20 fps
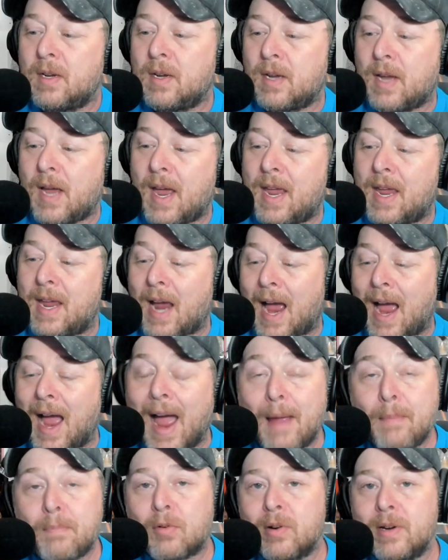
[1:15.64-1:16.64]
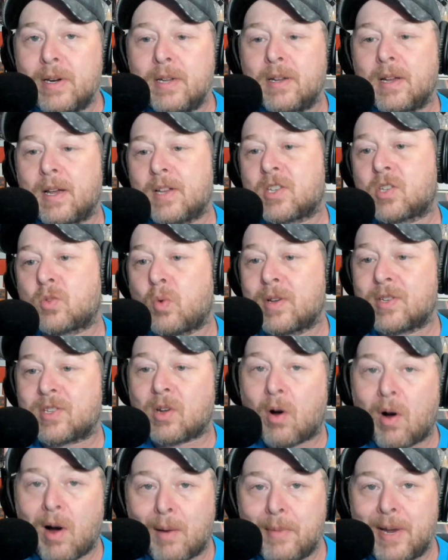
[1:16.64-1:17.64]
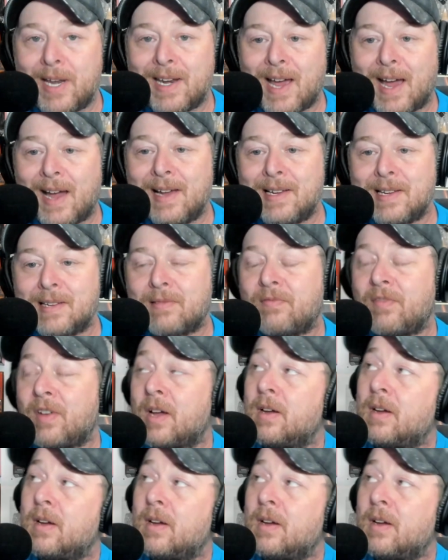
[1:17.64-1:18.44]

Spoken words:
a hybrid, a Swiss Army knife,